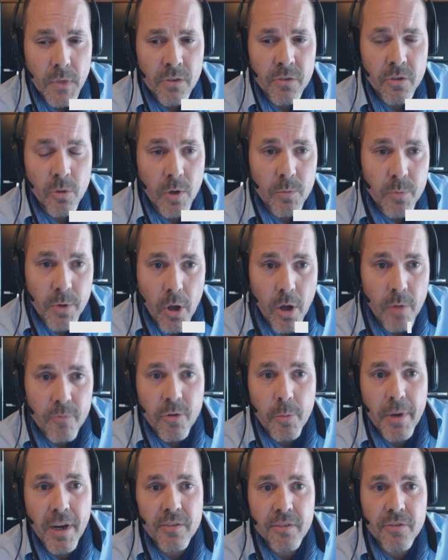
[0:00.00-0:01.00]
So what we learn
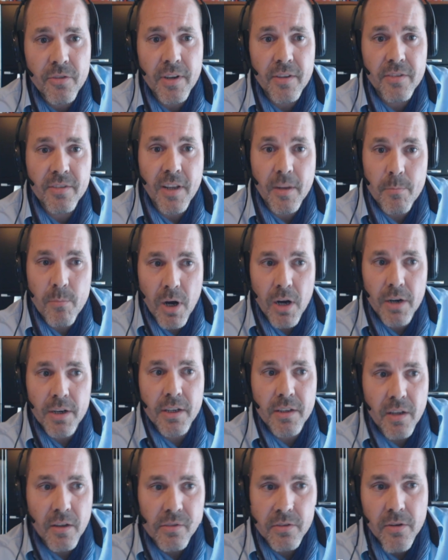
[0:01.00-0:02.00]
from history is that
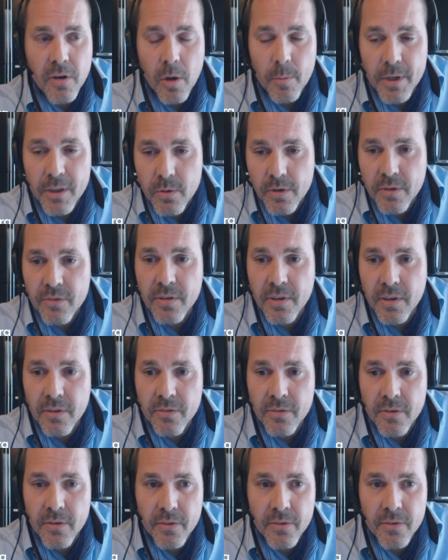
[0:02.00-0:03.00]
money doesn't come into
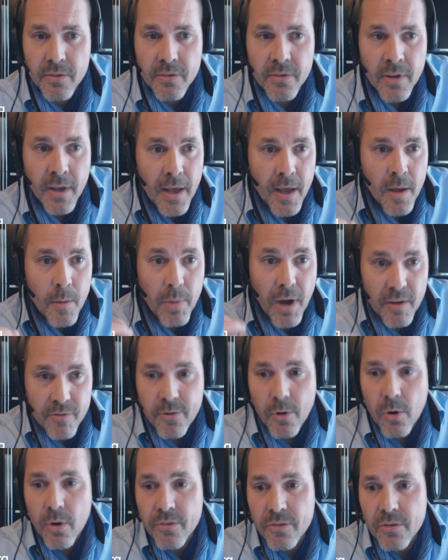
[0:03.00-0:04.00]
existence by
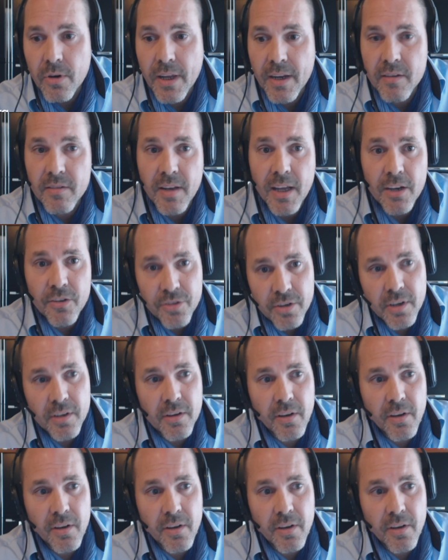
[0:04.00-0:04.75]
force or legislation.